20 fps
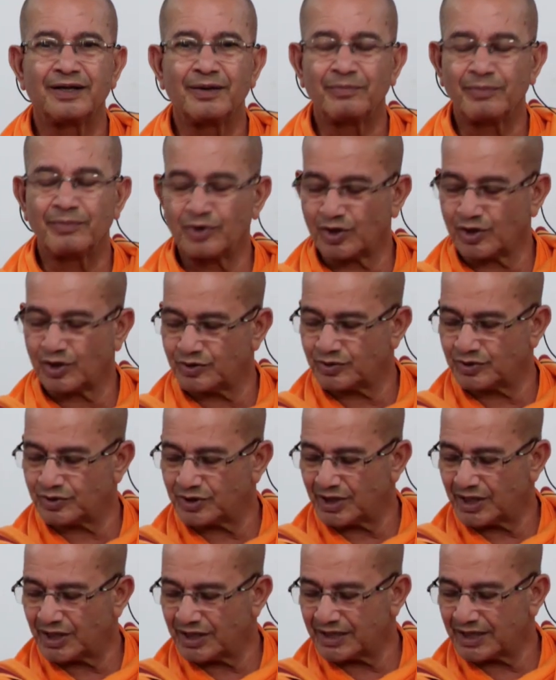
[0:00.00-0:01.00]
Because
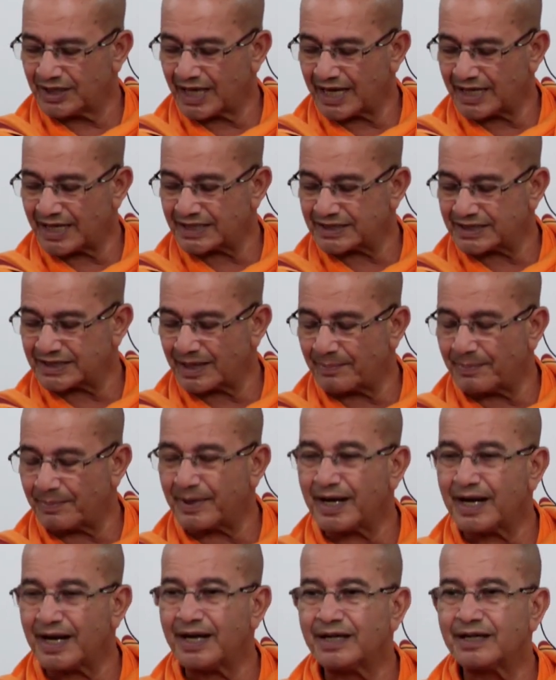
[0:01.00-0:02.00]
they are
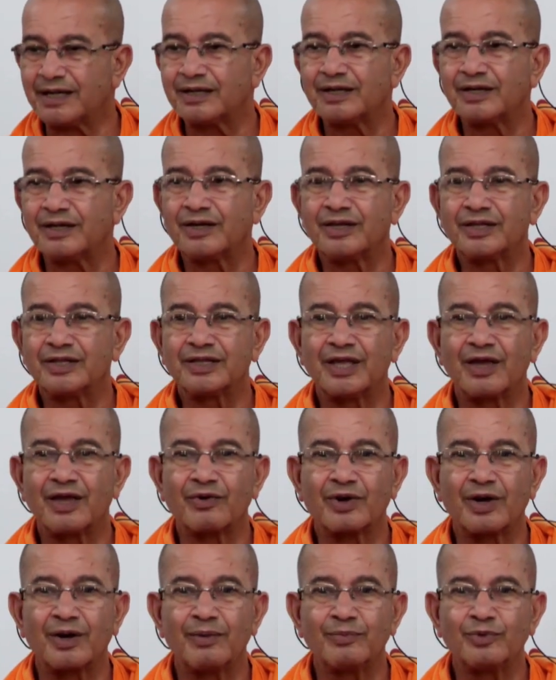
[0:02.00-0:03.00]
separate, they have
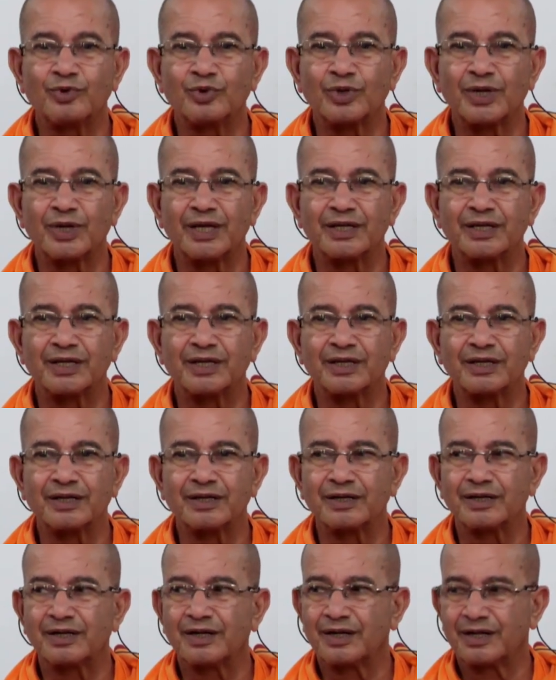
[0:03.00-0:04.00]
come together,
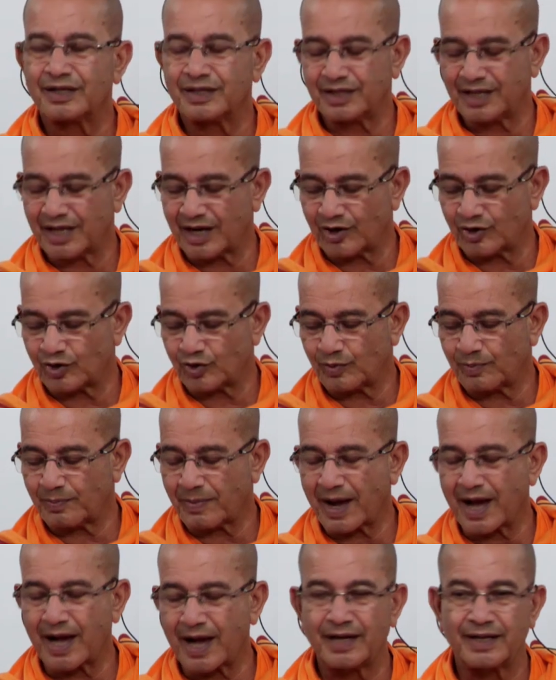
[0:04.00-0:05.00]
they have to
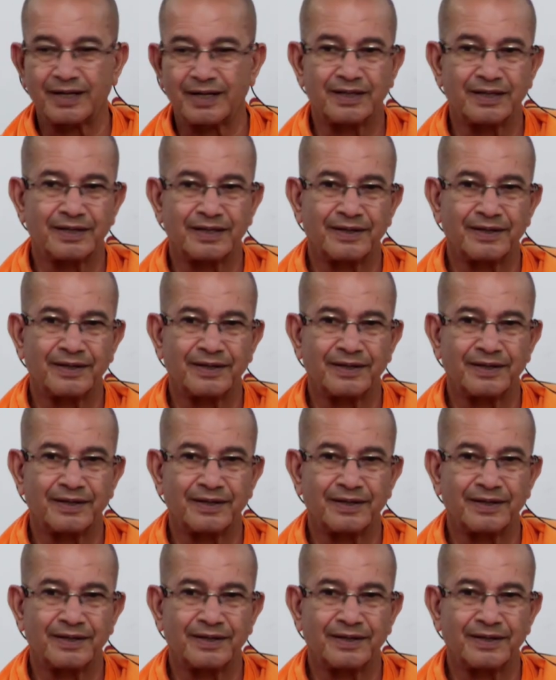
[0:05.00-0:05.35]
part.